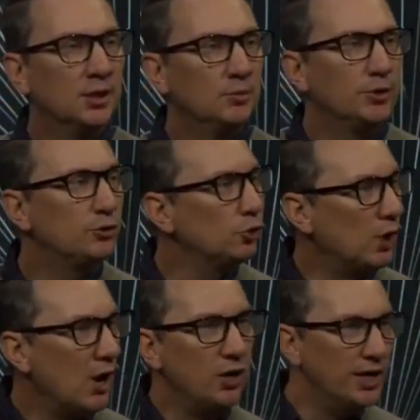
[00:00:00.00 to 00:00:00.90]
But
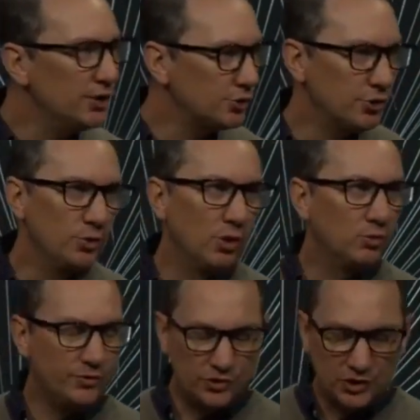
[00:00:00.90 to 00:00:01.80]
throughout history, what
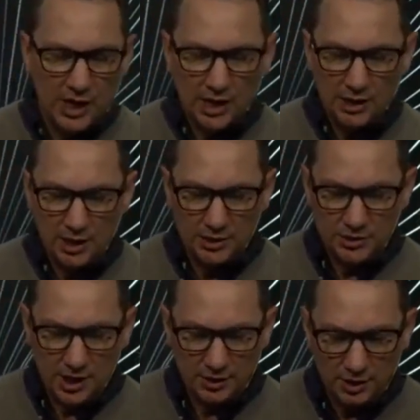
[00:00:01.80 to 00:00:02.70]
we've seen is
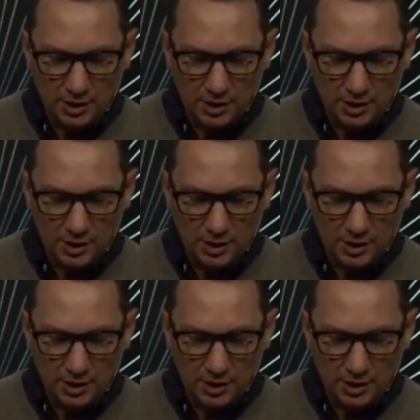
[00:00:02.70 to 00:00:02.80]
that